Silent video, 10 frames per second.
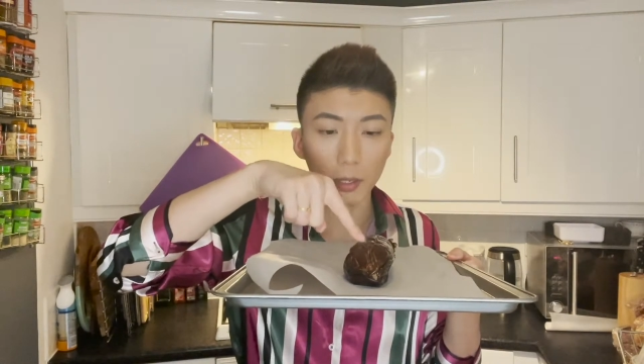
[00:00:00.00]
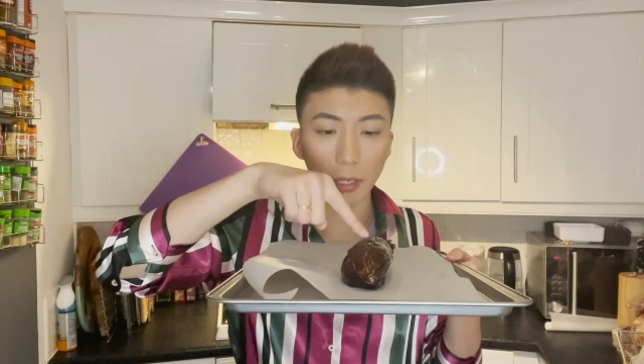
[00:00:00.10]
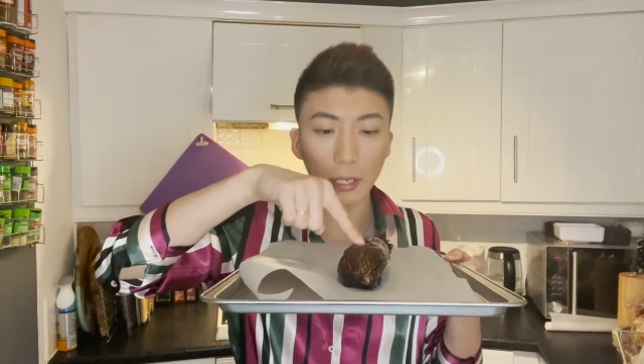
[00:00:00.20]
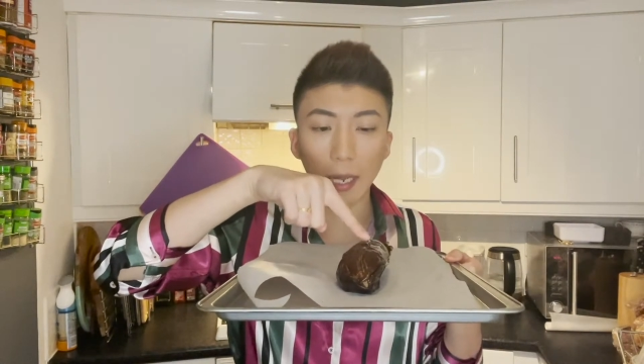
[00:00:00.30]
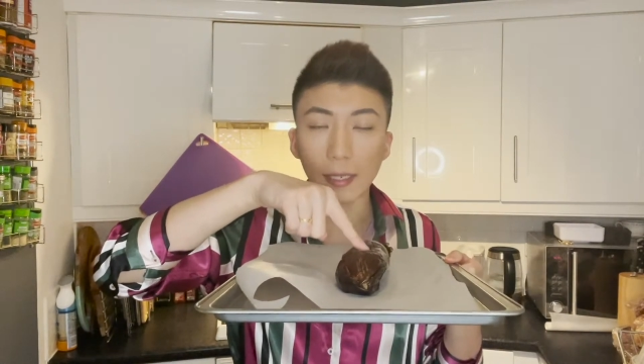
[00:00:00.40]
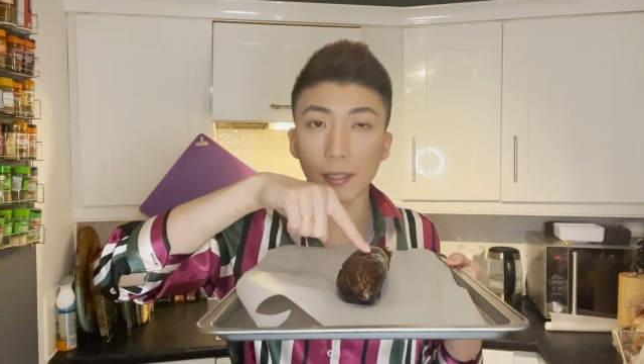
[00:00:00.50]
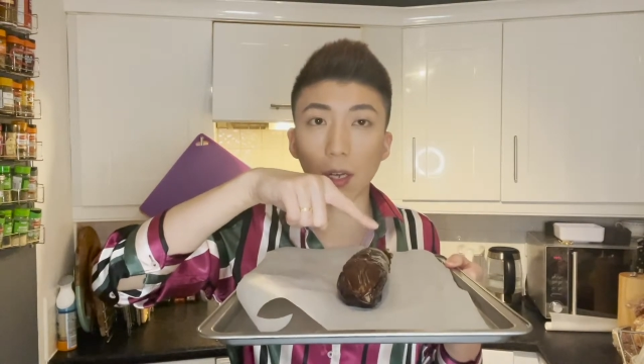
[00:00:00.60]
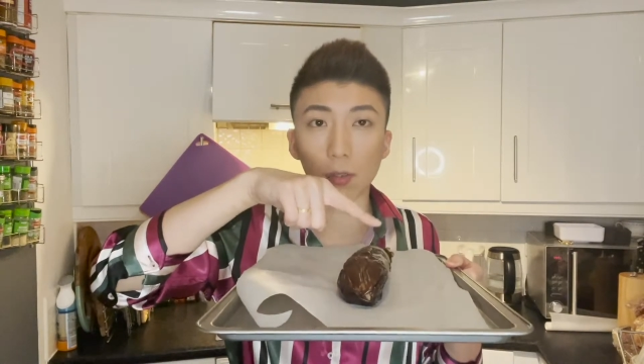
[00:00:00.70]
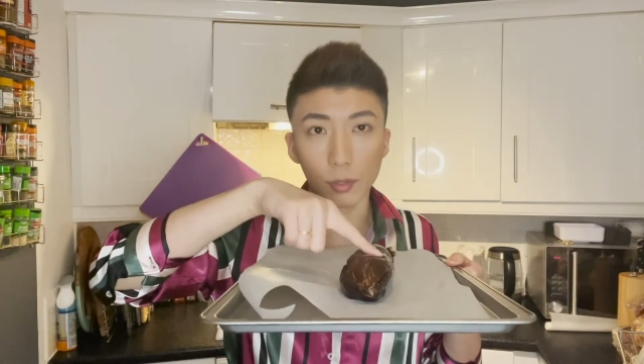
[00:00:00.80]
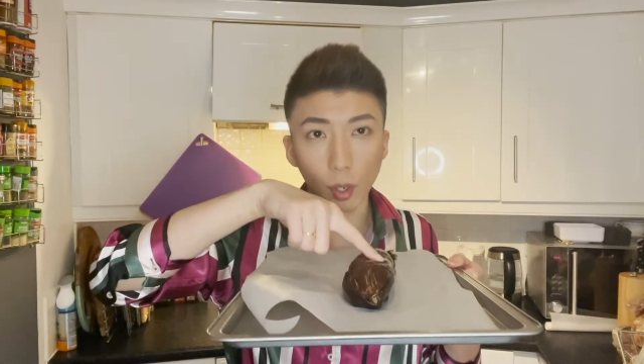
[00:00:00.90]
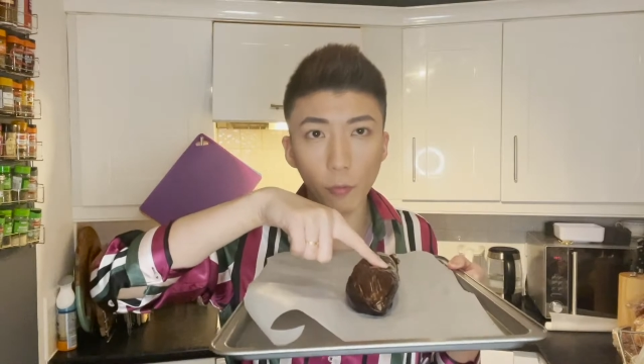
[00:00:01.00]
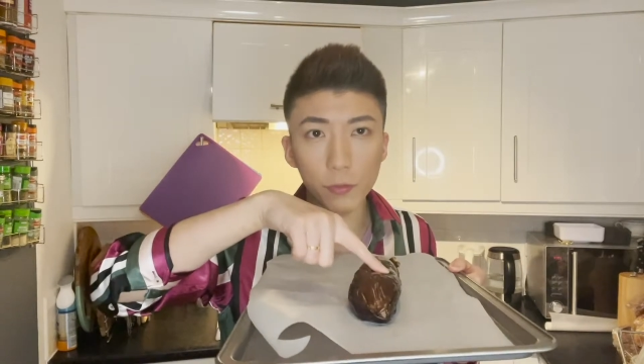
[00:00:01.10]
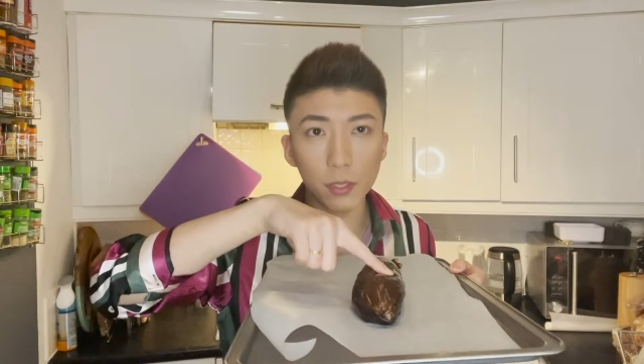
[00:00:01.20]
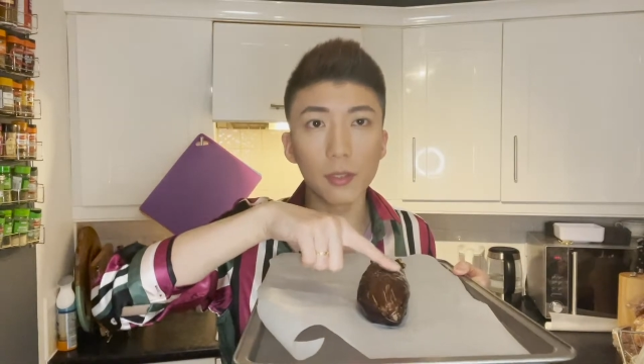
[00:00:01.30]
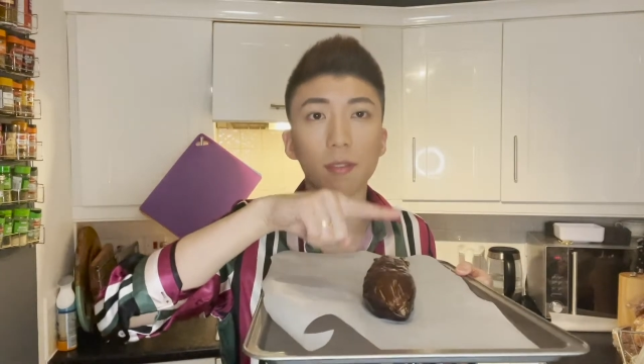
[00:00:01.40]
it has gone
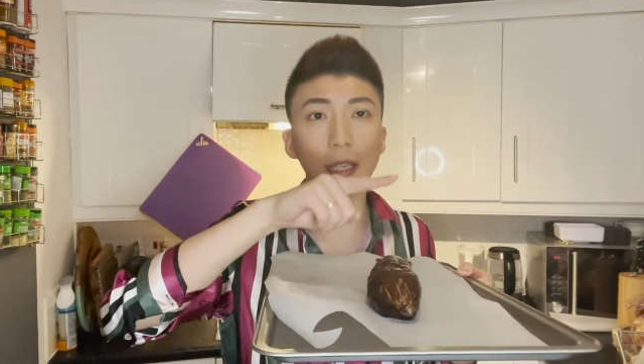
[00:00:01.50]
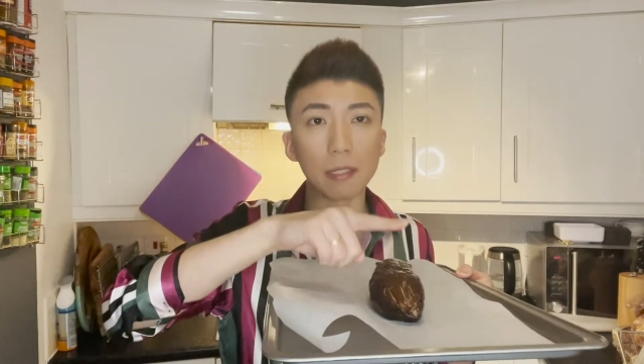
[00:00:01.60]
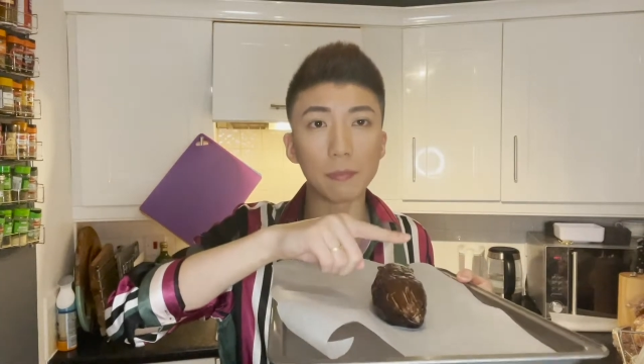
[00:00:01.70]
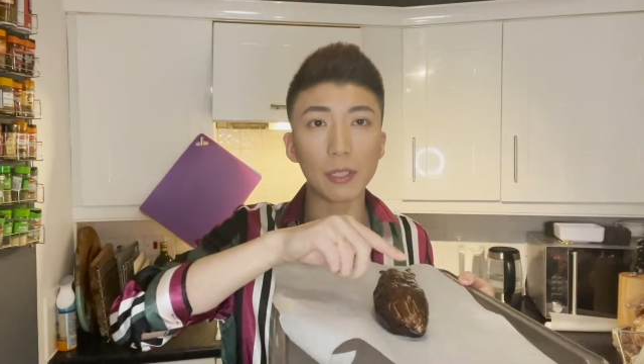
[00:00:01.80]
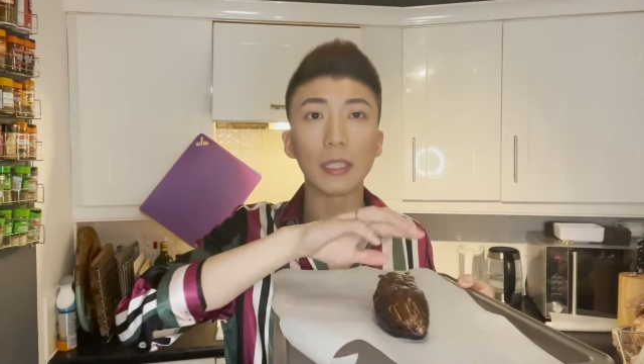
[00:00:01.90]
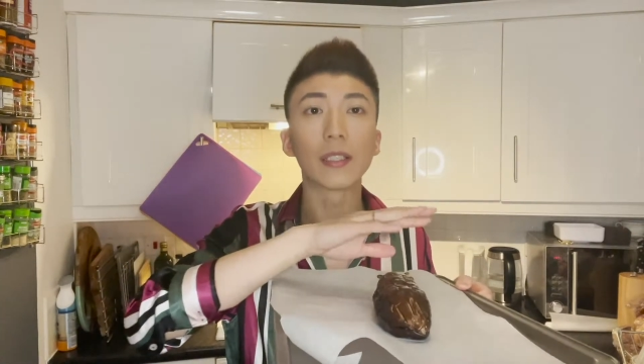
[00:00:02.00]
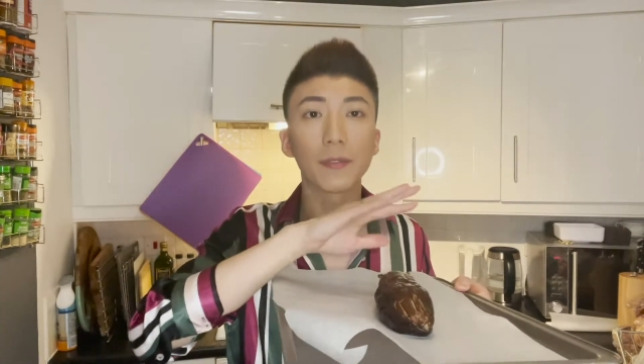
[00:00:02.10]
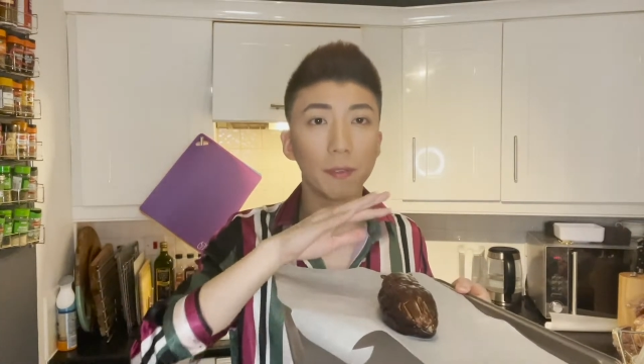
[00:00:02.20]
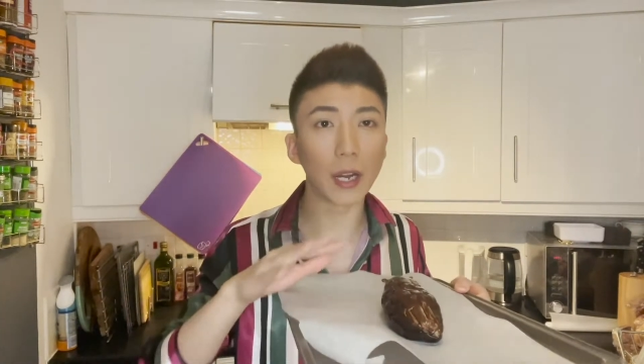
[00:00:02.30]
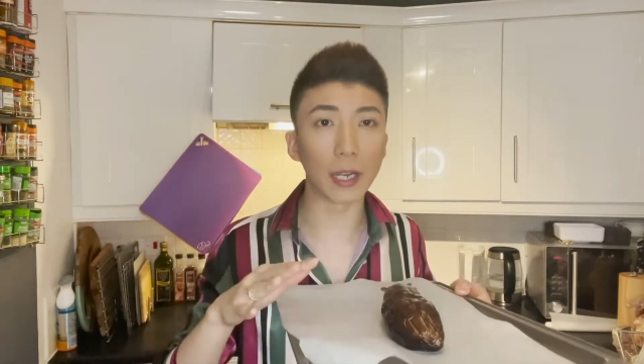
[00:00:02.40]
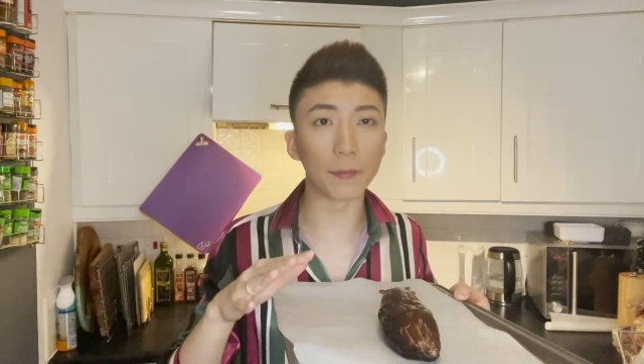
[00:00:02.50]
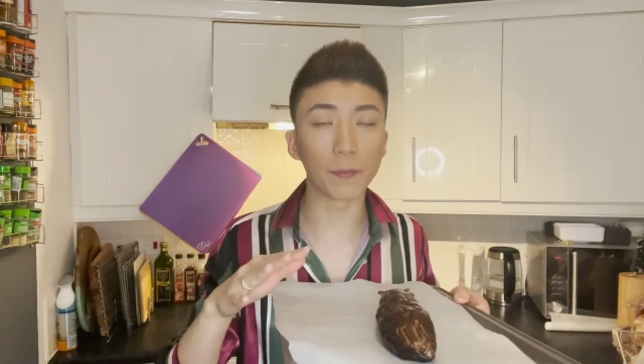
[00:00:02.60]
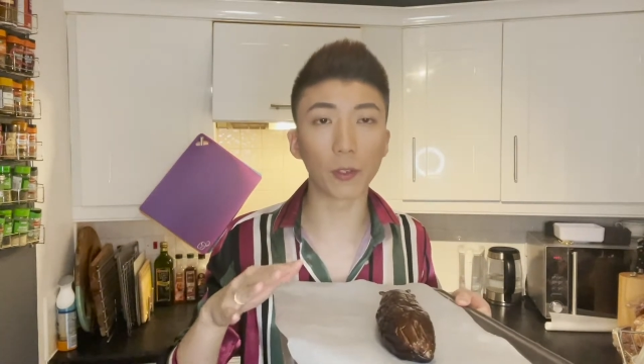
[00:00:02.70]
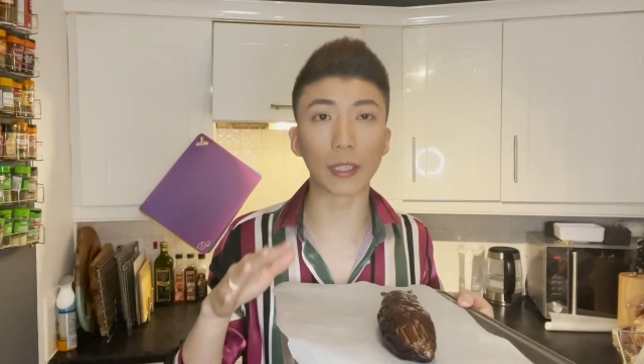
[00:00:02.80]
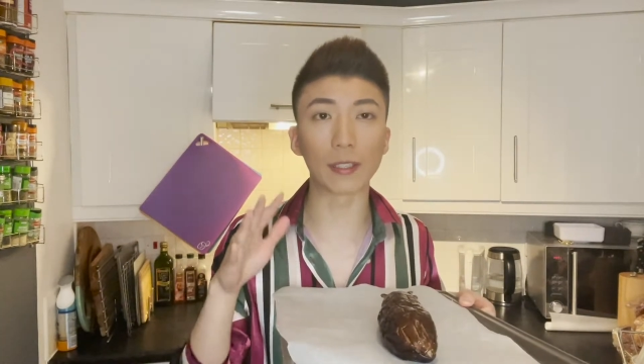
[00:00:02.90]
soft. That means it's fine
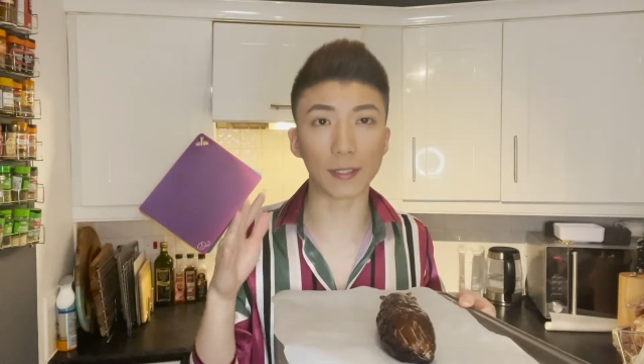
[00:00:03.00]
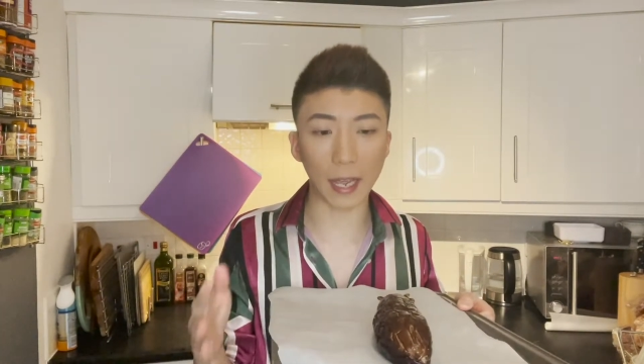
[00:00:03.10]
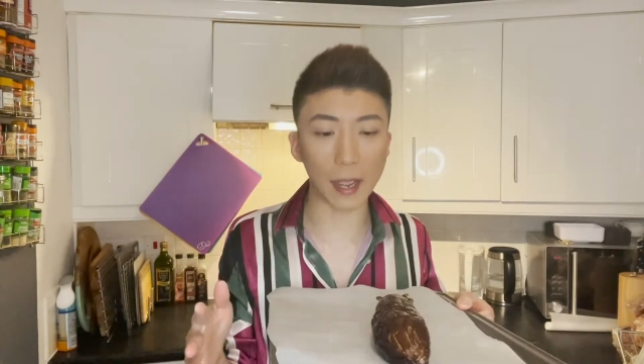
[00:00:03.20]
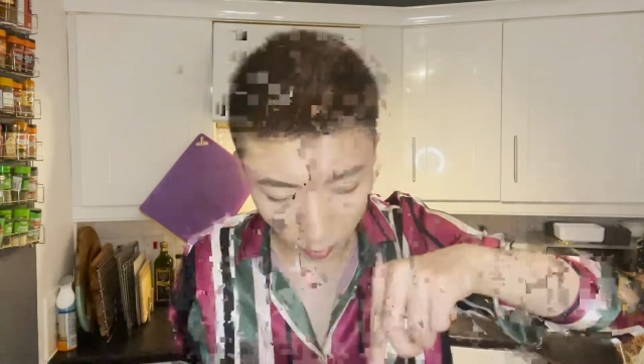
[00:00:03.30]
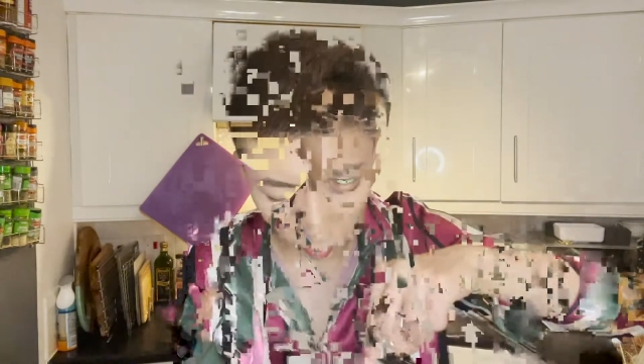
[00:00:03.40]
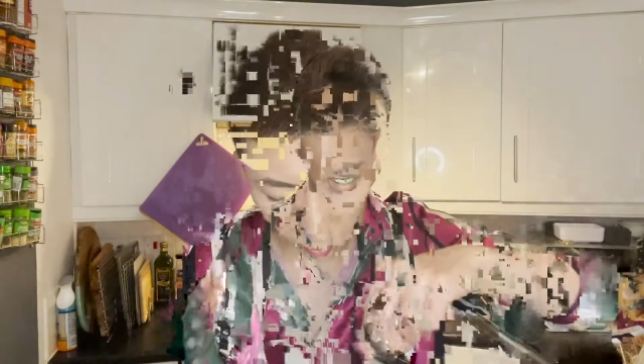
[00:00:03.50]
for this step.